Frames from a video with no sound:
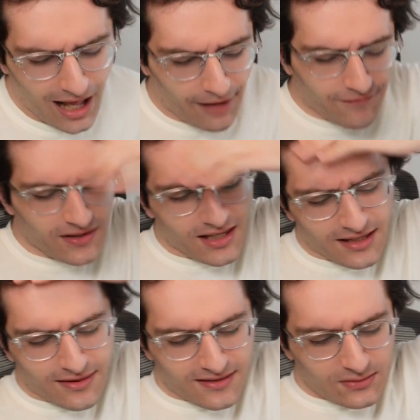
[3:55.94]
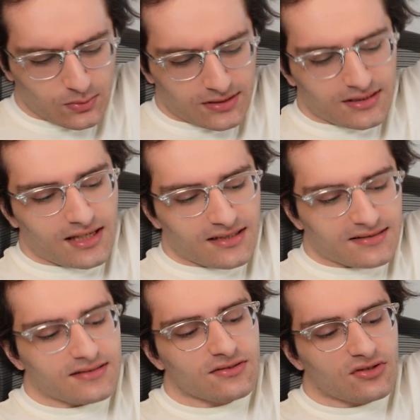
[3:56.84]
I feel like this one
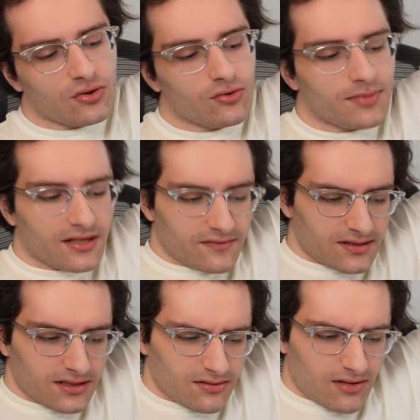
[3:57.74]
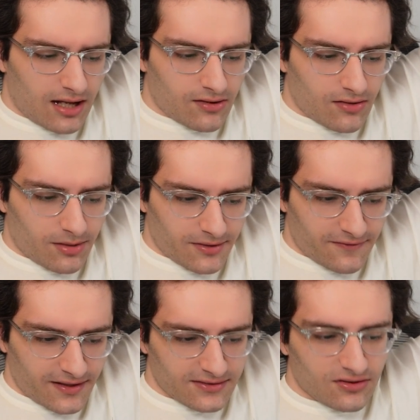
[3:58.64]
isn't too big of a deal. I don't know how
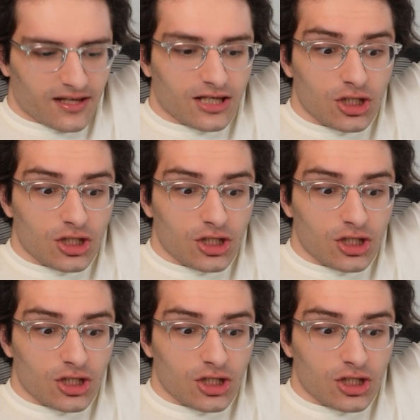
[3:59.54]
many fans are like